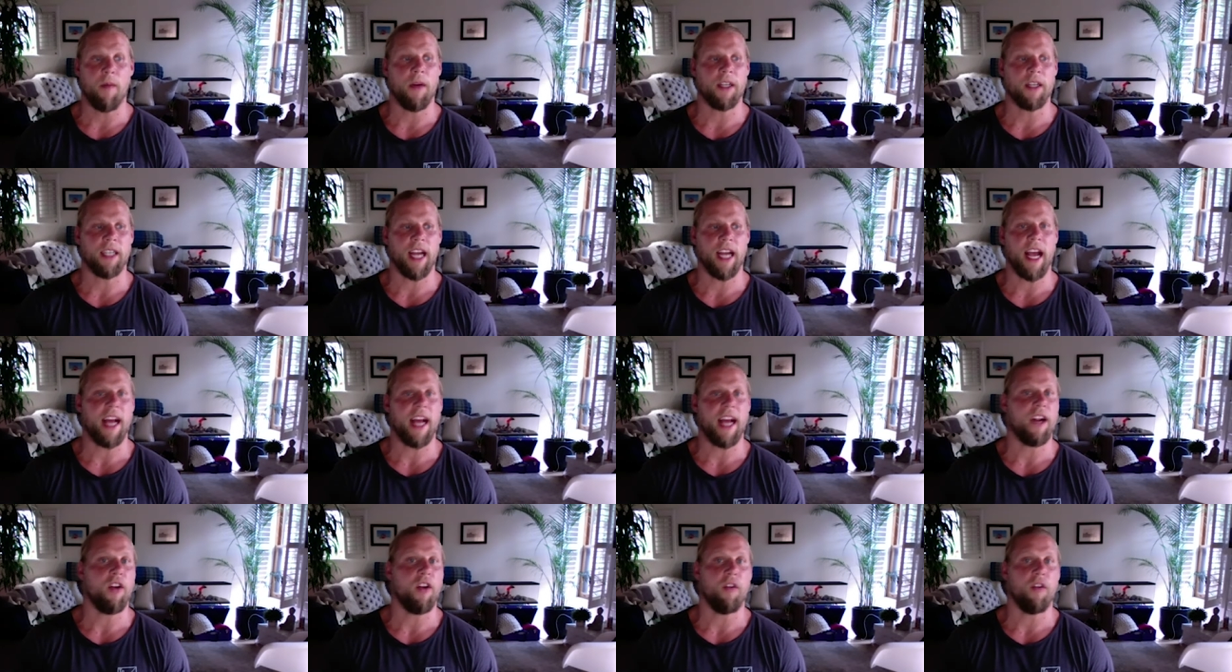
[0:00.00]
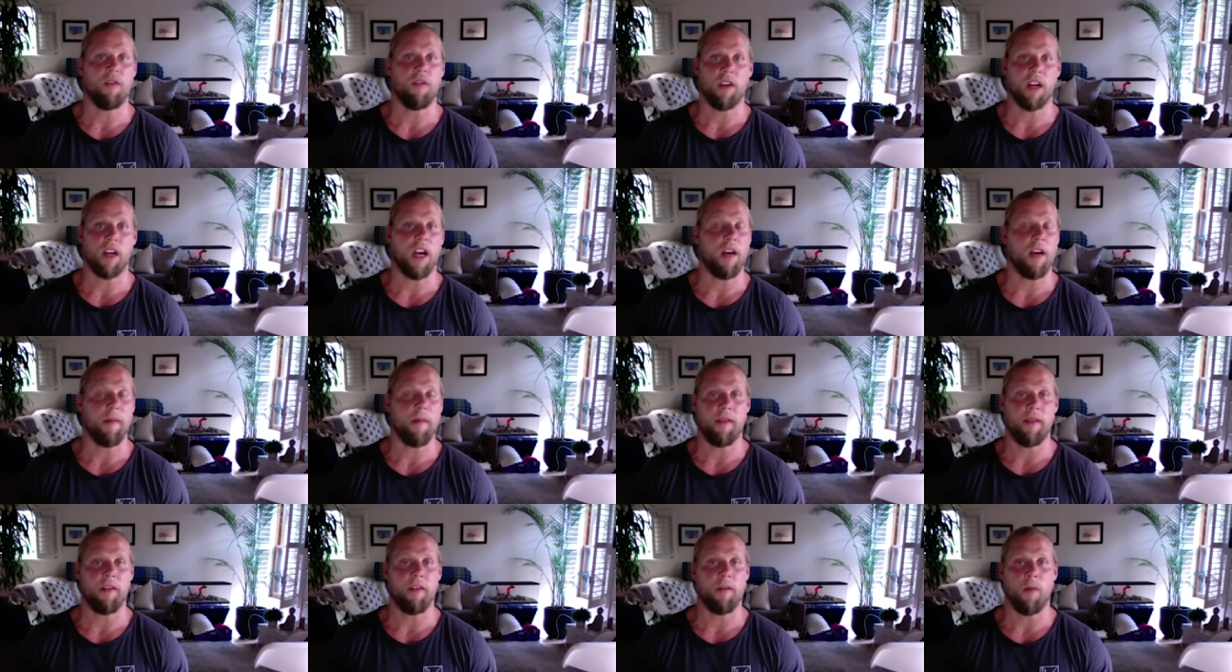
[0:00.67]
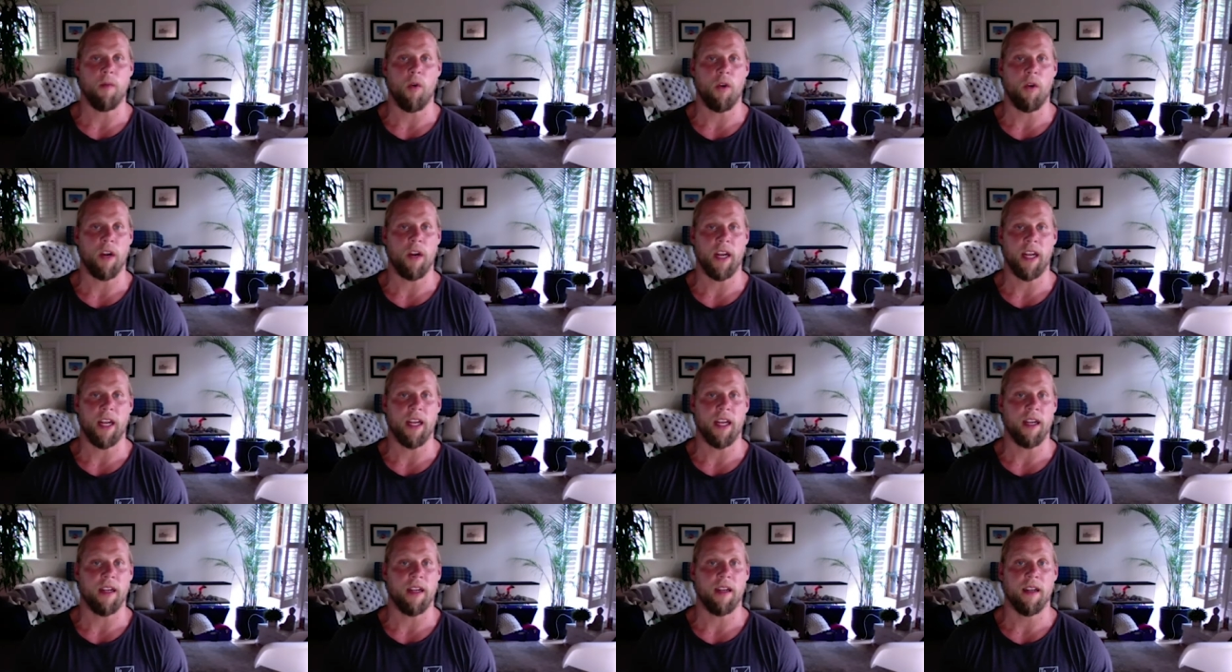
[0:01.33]
much I had to overcome every
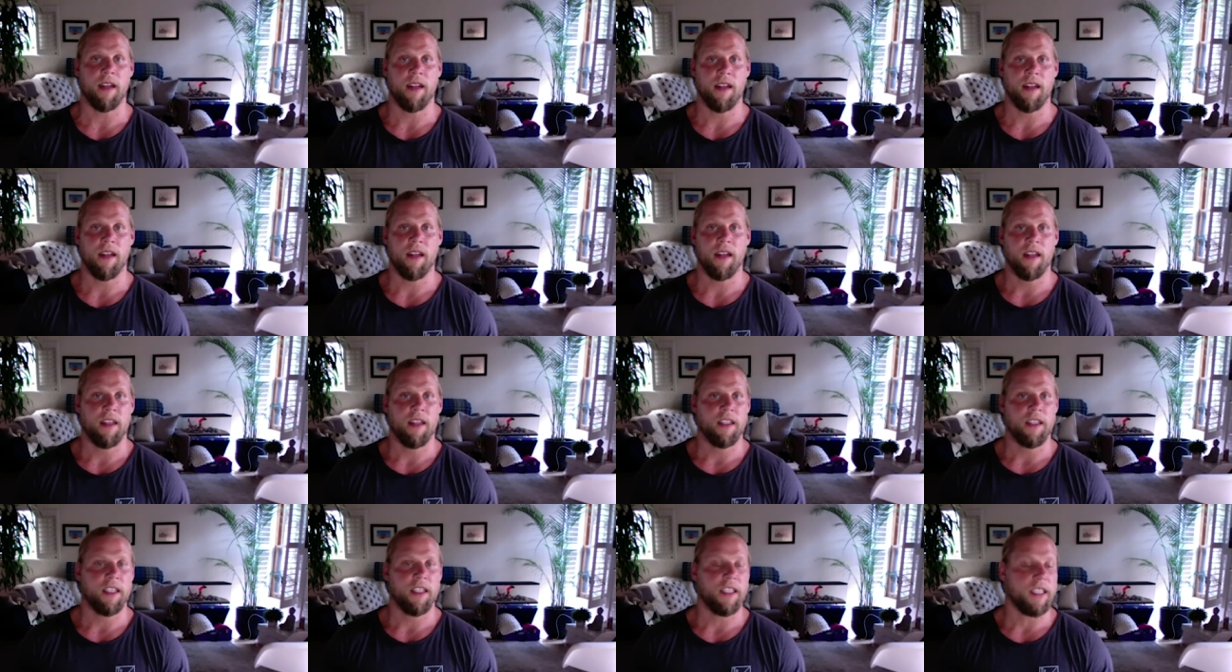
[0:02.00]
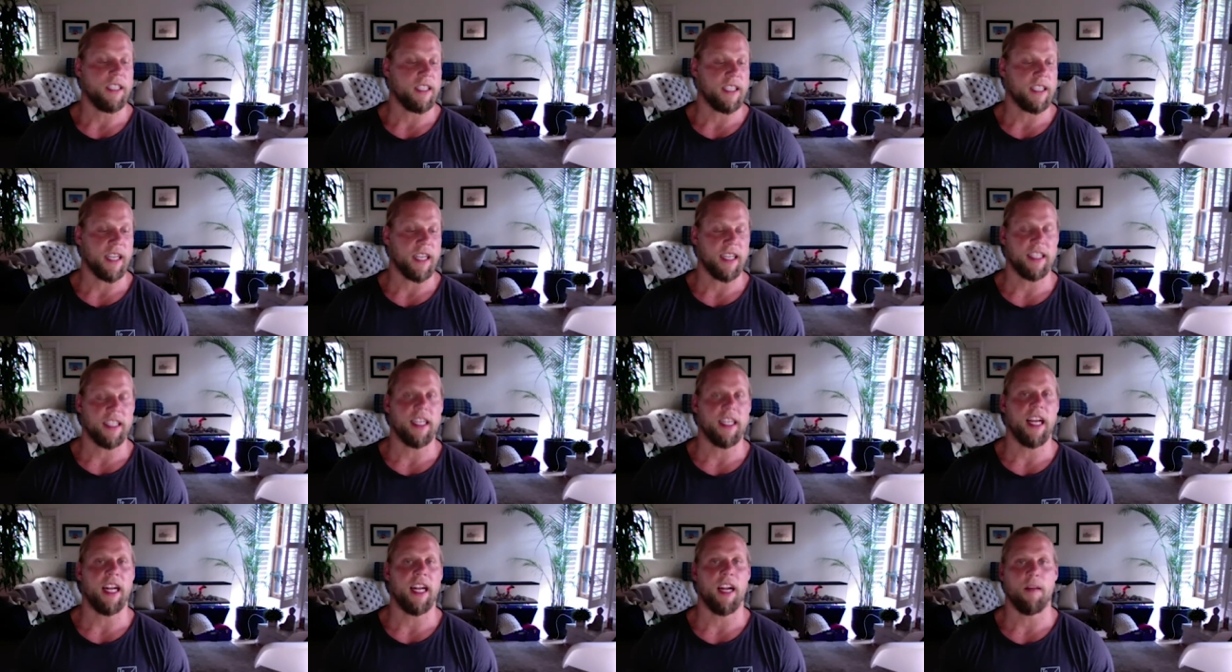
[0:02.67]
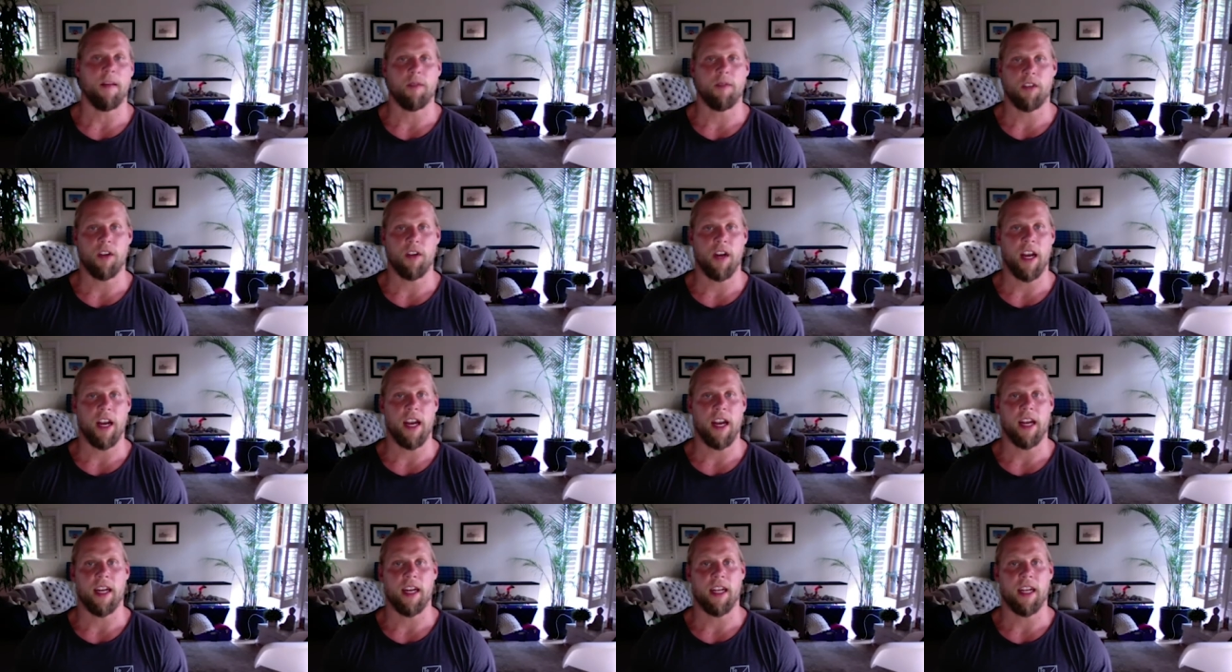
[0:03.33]
morning to just like stand up
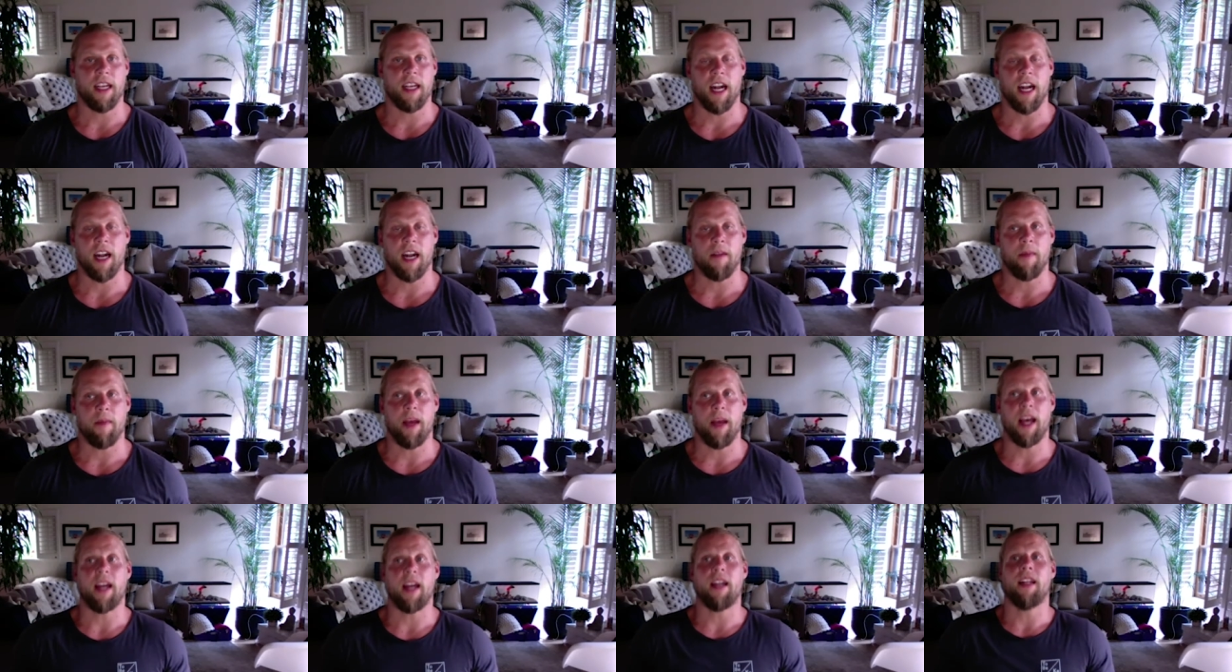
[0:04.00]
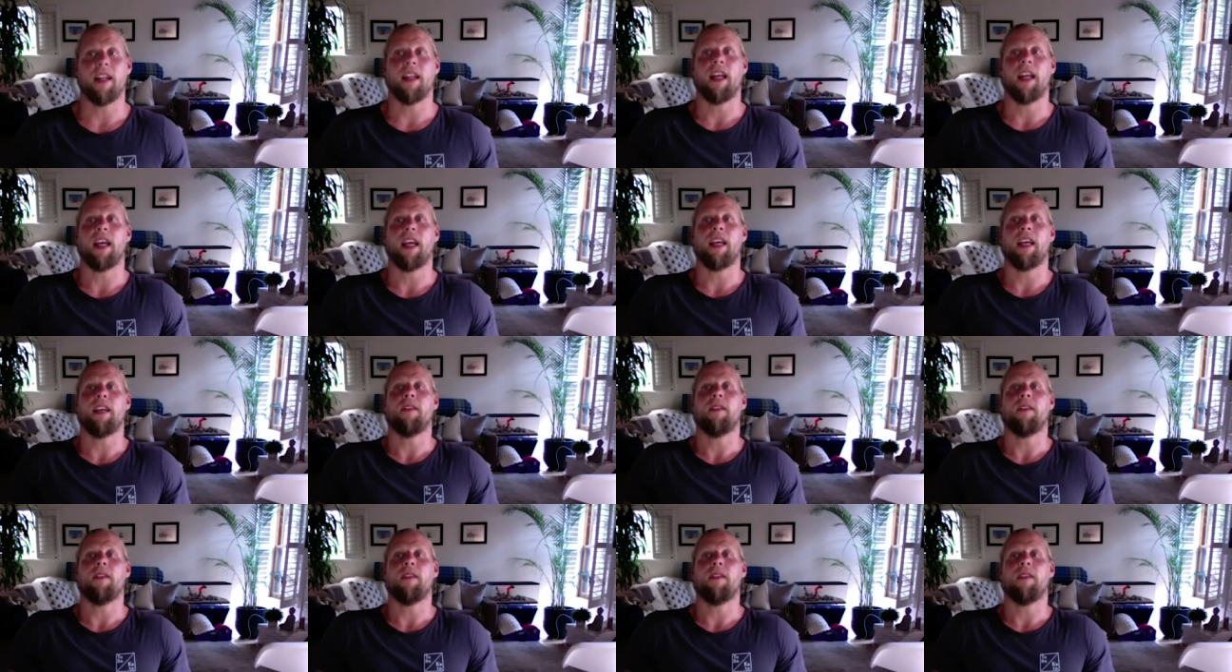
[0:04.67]
straight and get out of bed and like